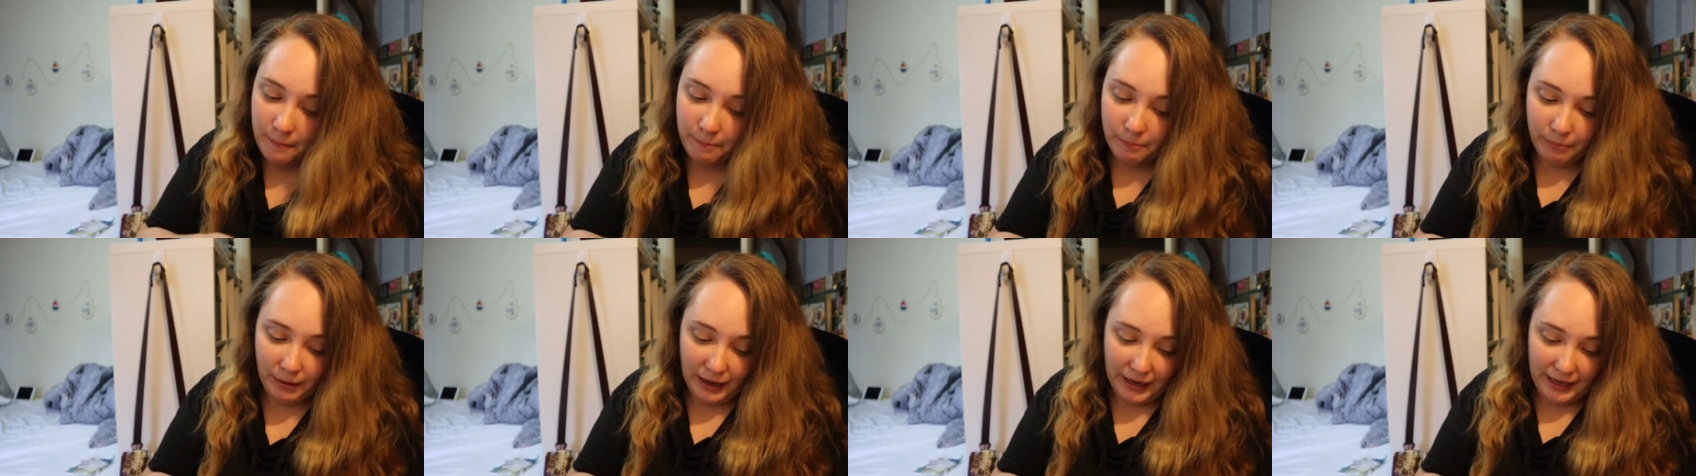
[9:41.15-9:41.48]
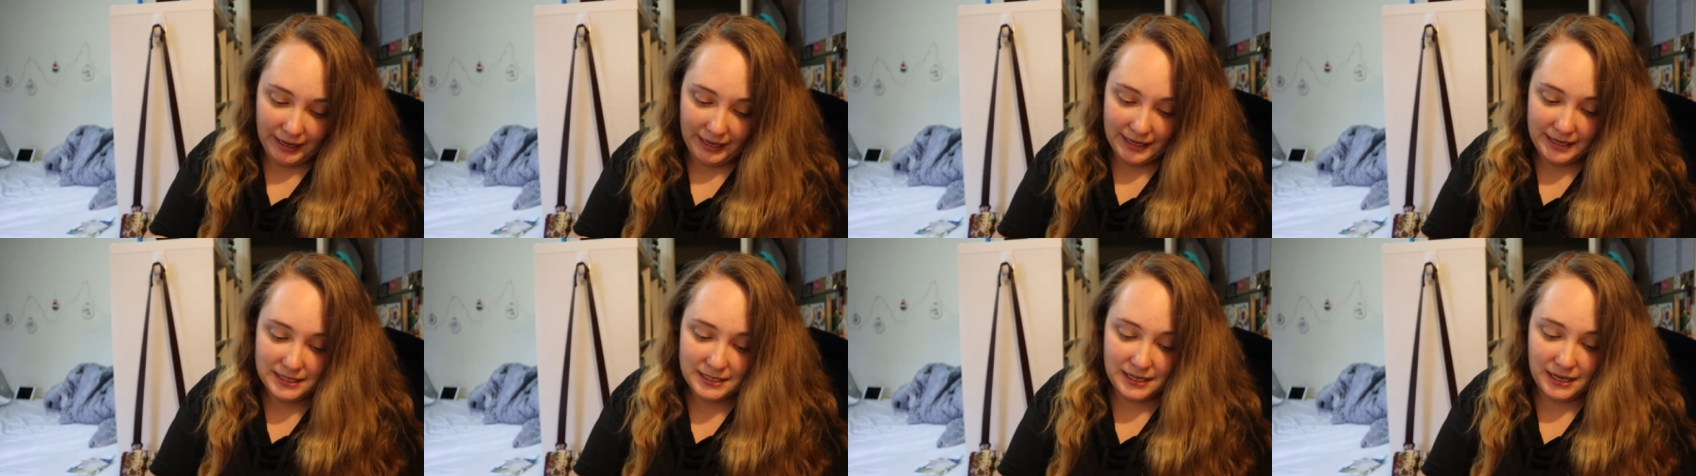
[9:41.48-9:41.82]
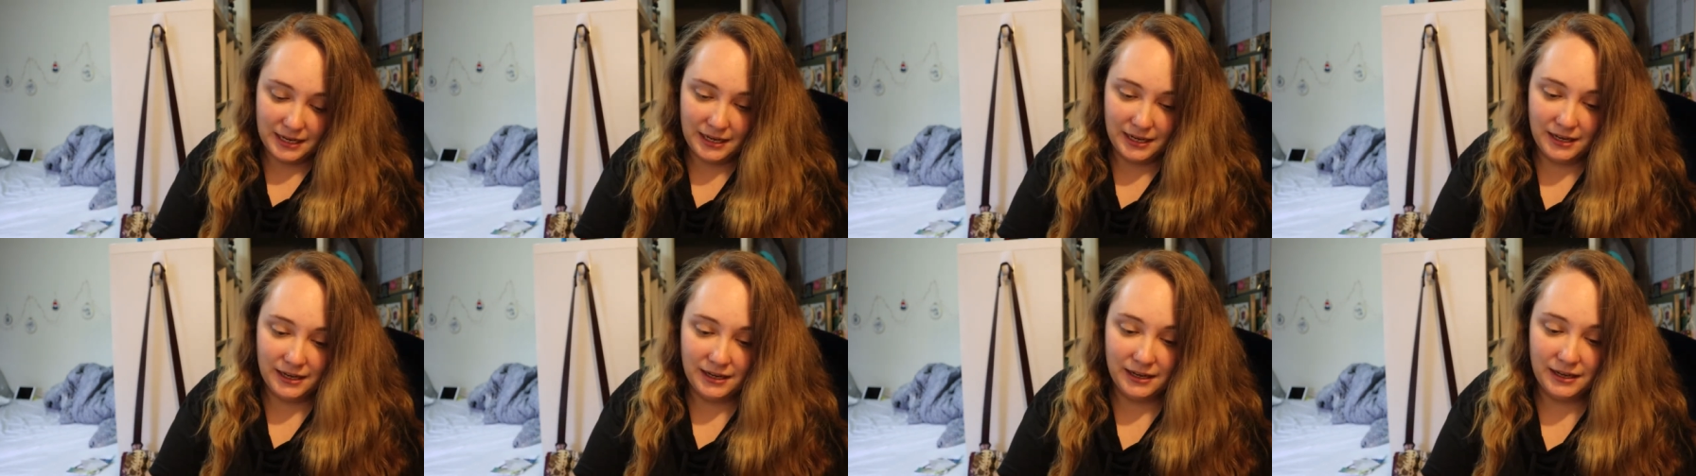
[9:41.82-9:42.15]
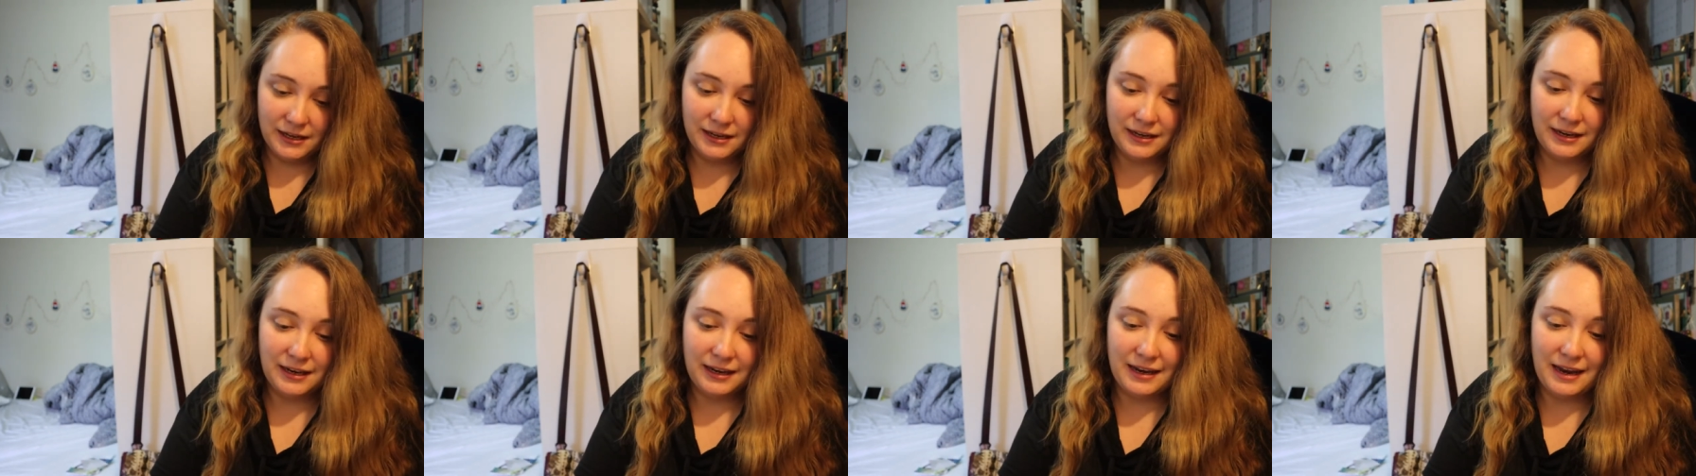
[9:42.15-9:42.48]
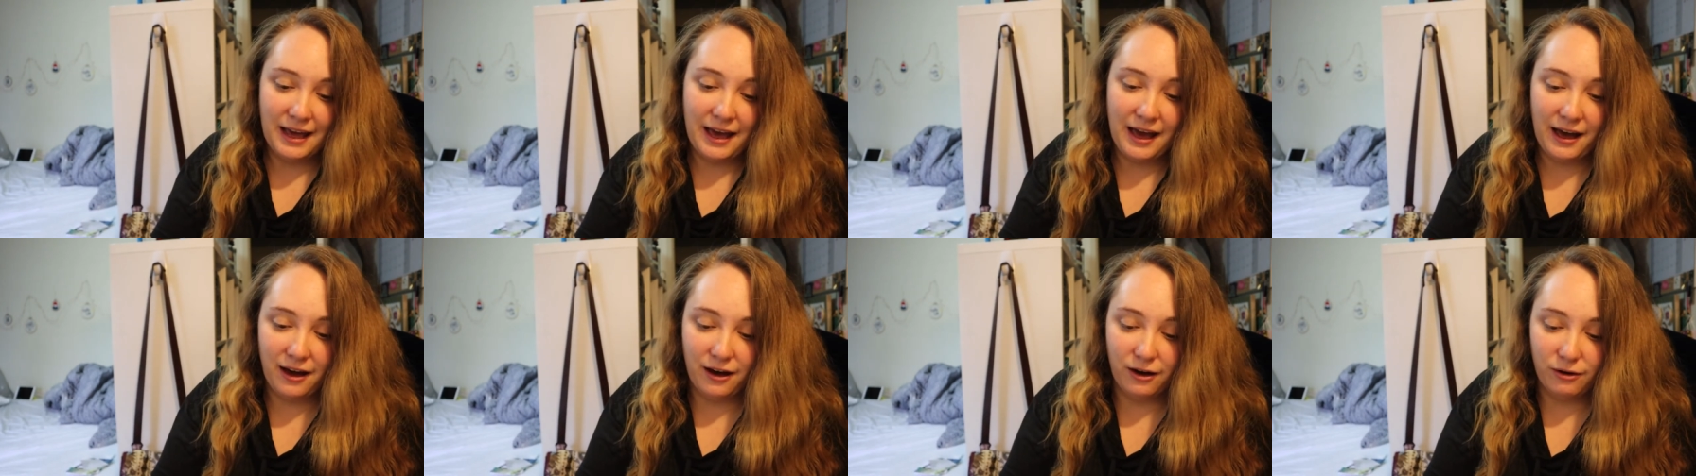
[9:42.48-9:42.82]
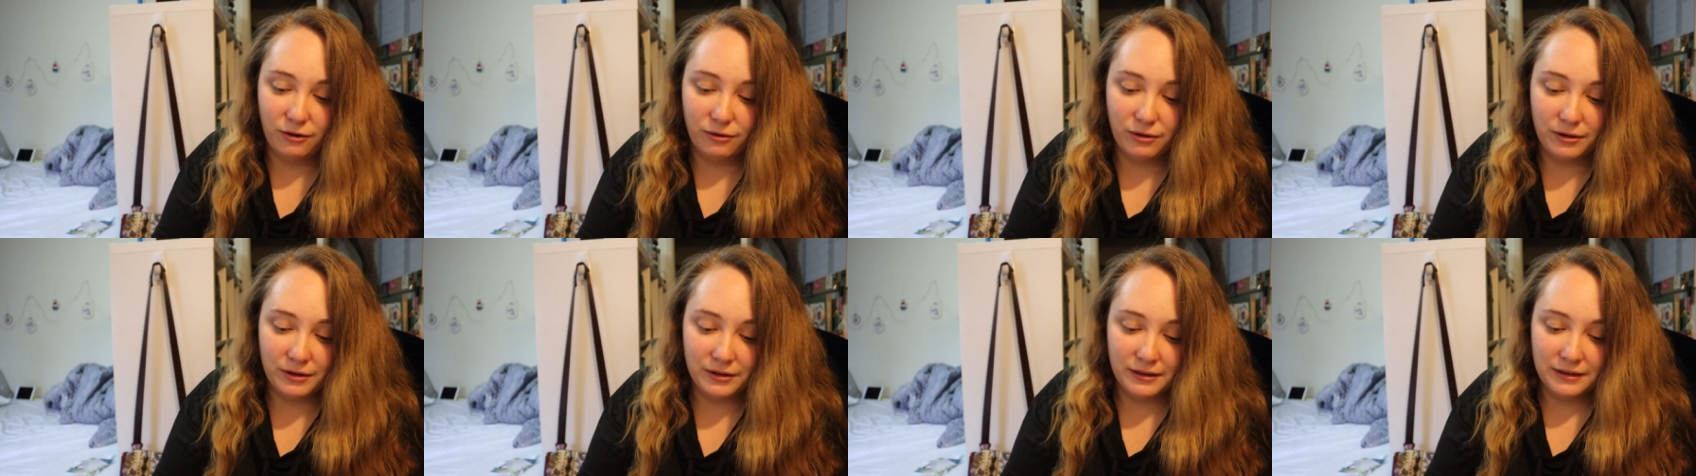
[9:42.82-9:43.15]
But
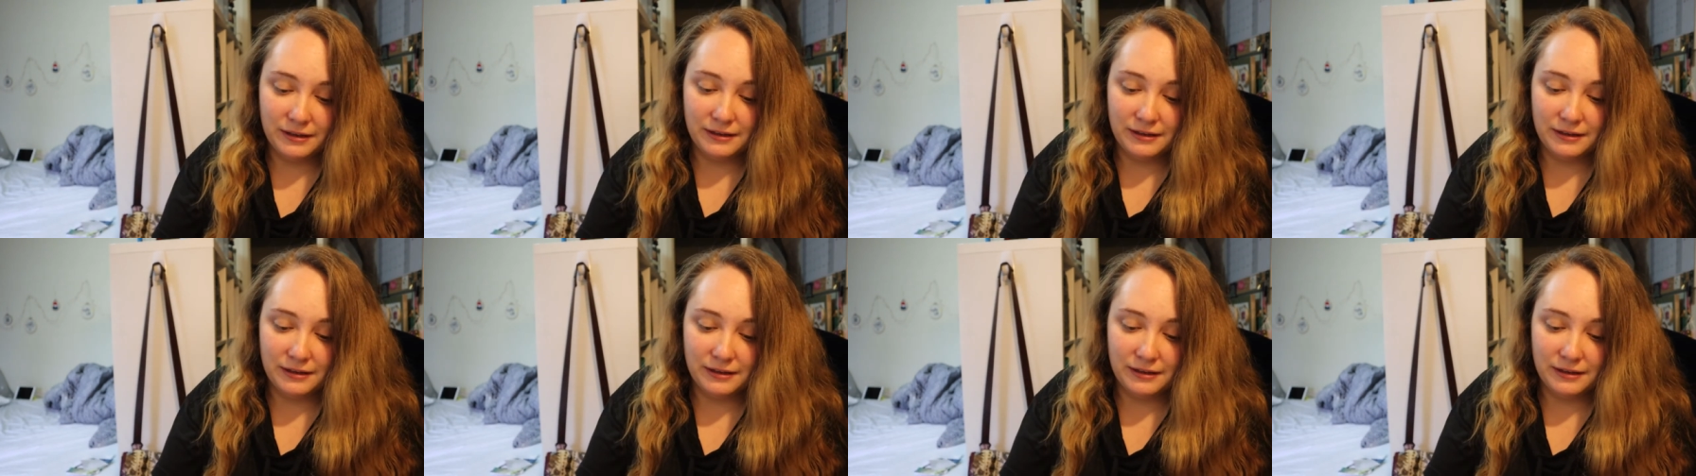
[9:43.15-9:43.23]
now